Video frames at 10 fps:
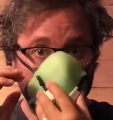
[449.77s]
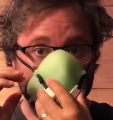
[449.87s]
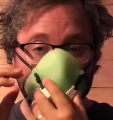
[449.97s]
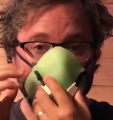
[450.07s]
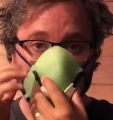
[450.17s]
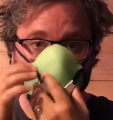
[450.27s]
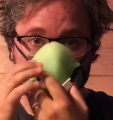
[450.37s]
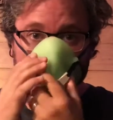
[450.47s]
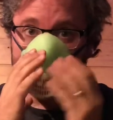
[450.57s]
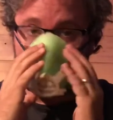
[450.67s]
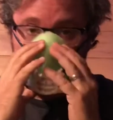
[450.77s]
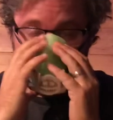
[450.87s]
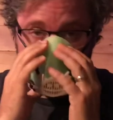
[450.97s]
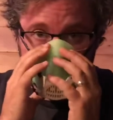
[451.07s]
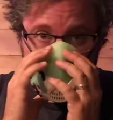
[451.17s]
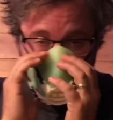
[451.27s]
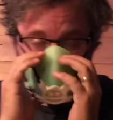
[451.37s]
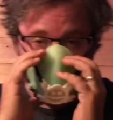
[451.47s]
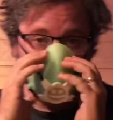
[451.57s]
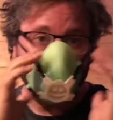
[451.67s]
make sure it's snug, and
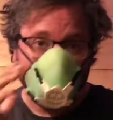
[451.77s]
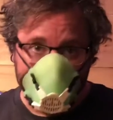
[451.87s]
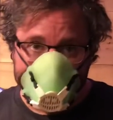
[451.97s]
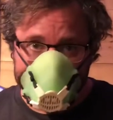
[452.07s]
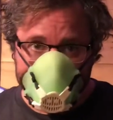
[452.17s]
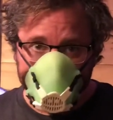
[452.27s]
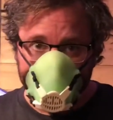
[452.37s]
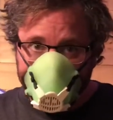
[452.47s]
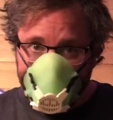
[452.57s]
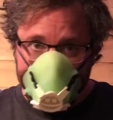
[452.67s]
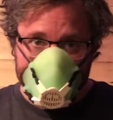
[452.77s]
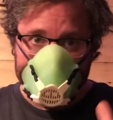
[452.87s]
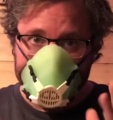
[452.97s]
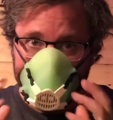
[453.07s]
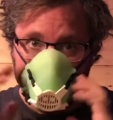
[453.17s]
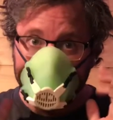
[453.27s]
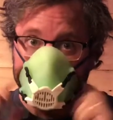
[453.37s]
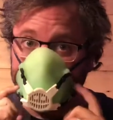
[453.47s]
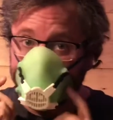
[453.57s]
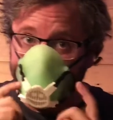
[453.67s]
everybody has a different face, so we only
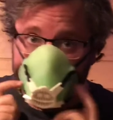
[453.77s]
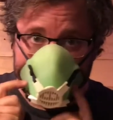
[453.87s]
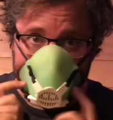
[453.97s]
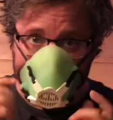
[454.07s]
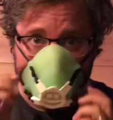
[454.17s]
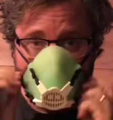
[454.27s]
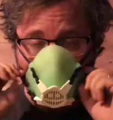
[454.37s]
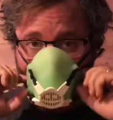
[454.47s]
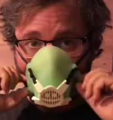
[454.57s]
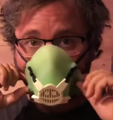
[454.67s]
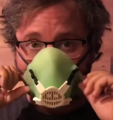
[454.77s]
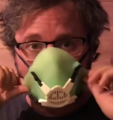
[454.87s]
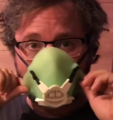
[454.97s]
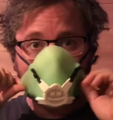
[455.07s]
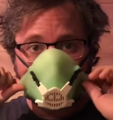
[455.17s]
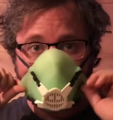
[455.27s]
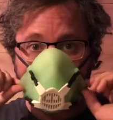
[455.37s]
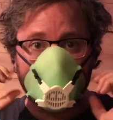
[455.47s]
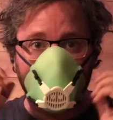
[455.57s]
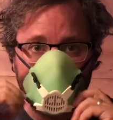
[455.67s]
have one size. So you
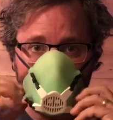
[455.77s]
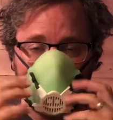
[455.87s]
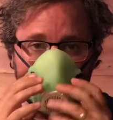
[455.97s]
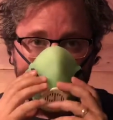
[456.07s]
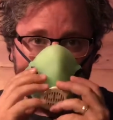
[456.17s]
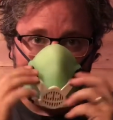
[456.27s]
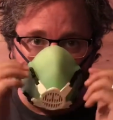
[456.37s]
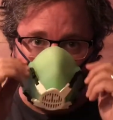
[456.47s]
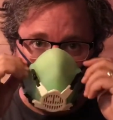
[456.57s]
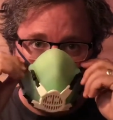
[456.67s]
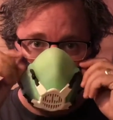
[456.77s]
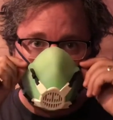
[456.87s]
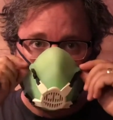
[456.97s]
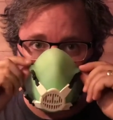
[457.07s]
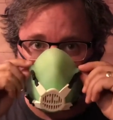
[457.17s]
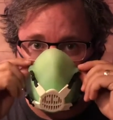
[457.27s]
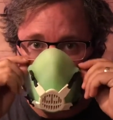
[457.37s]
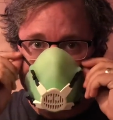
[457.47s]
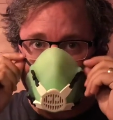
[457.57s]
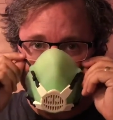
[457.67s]
may have to play with it a little bit, and that's where these
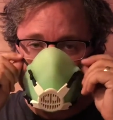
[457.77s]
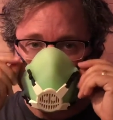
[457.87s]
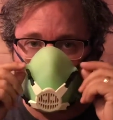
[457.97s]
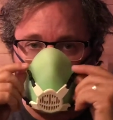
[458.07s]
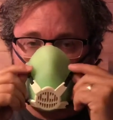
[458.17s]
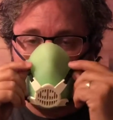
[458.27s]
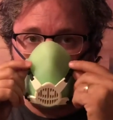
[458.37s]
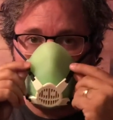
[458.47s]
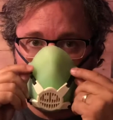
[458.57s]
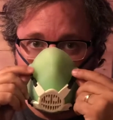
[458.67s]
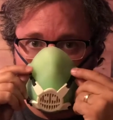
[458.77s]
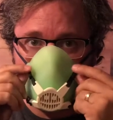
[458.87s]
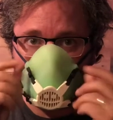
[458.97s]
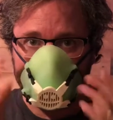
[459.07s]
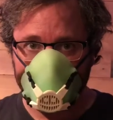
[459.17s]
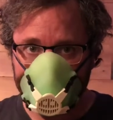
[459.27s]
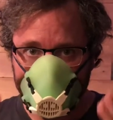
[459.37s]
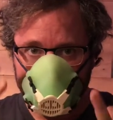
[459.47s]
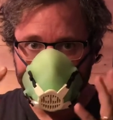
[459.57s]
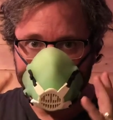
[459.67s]
buckles come in the front,
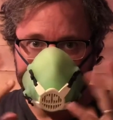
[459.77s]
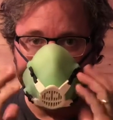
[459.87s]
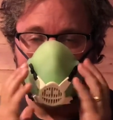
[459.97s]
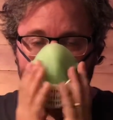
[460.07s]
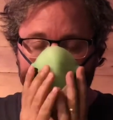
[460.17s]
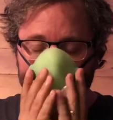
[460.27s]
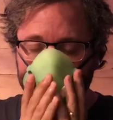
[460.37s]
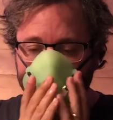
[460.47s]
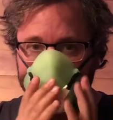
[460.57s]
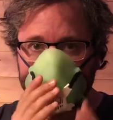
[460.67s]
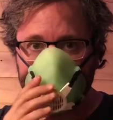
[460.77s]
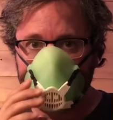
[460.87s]
so you can adjust.